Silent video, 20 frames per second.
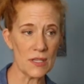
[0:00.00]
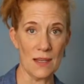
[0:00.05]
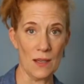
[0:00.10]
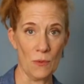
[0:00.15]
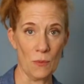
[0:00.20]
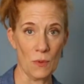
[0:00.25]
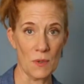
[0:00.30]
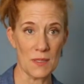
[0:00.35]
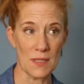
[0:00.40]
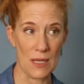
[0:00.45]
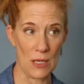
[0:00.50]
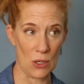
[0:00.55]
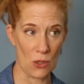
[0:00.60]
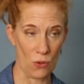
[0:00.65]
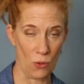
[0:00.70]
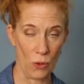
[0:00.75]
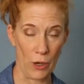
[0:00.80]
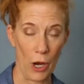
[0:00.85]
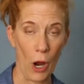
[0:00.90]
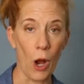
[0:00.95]
It was like
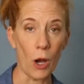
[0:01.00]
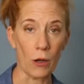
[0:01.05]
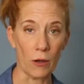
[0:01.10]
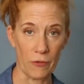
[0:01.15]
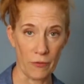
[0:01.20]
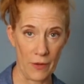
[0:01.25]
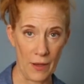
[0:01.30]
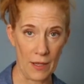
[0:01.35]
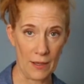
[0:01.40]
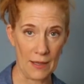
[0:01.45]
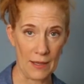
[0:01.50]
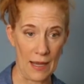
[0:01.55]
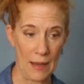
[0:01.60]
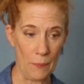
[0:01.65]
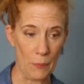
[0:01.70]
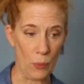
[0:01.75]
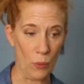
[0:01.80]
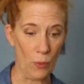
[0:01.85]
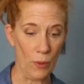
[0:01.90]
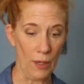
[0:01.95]
choreography at
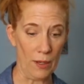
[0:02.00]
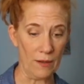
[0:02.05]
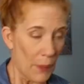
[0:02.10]
that point.